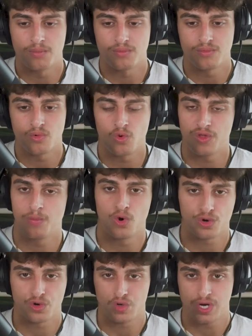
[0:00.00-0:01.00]
with
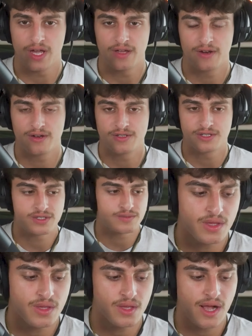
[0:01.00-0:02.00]
more creators,
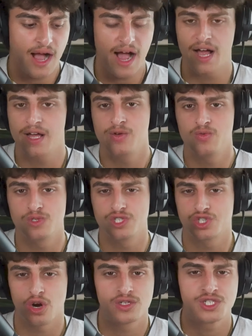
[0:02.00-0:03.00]
I was
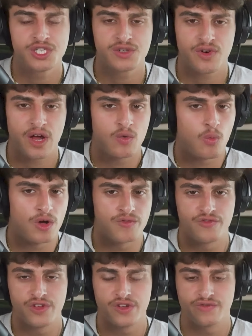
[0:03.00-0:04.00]
charging around
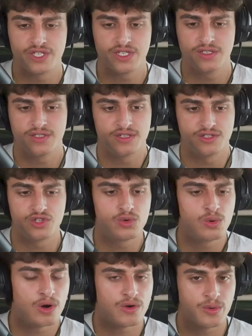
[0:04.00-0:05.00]
150 to
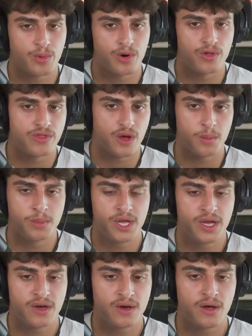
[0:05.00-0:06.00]
200 per
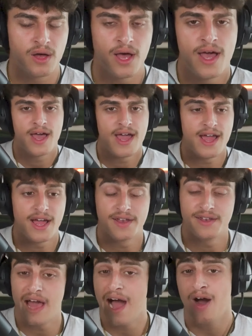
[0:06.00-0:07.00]
thumbnail, and
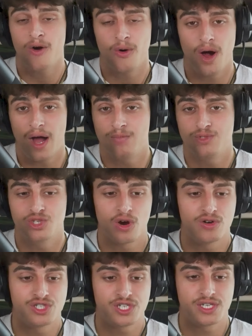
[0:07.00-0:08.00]
now I'm
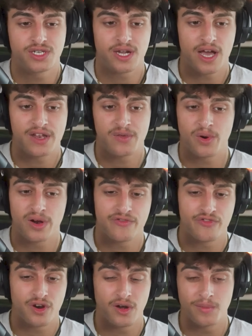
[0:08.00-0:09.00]
charging anywhere
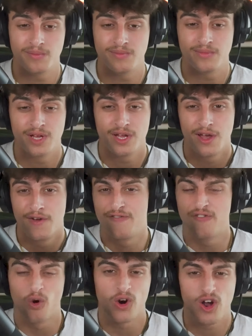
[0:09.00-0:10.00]
from
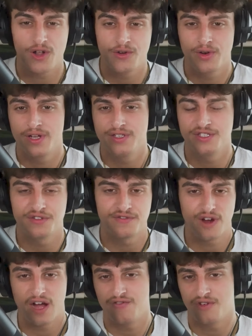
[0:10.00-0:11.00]
400 to
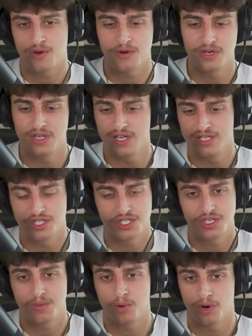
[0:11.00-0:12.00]
500-ish
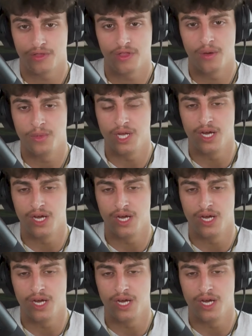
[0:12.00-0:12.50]
per thumbnail.